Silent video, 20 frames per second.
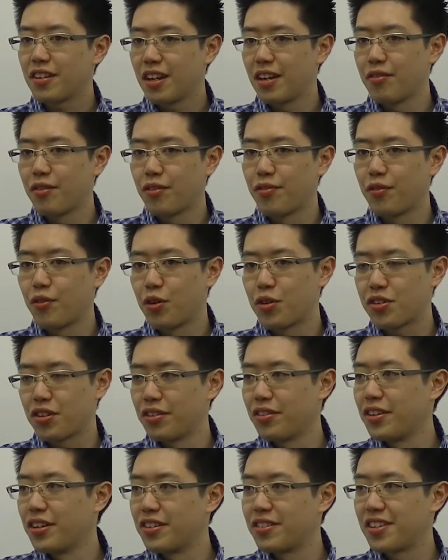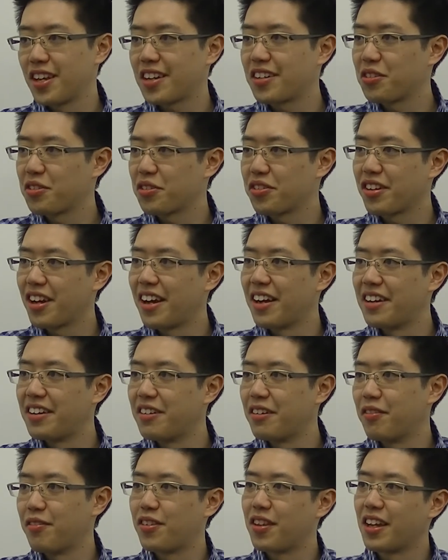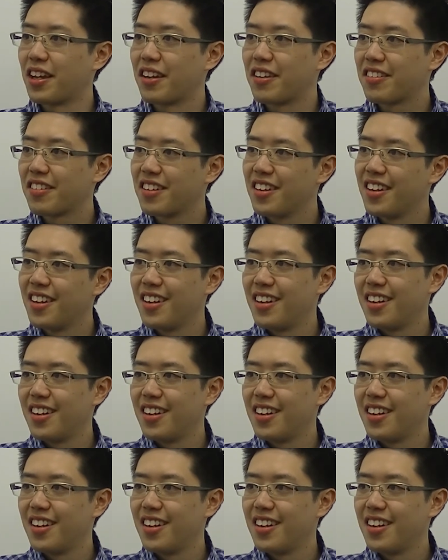kind of a force on the technical side of things.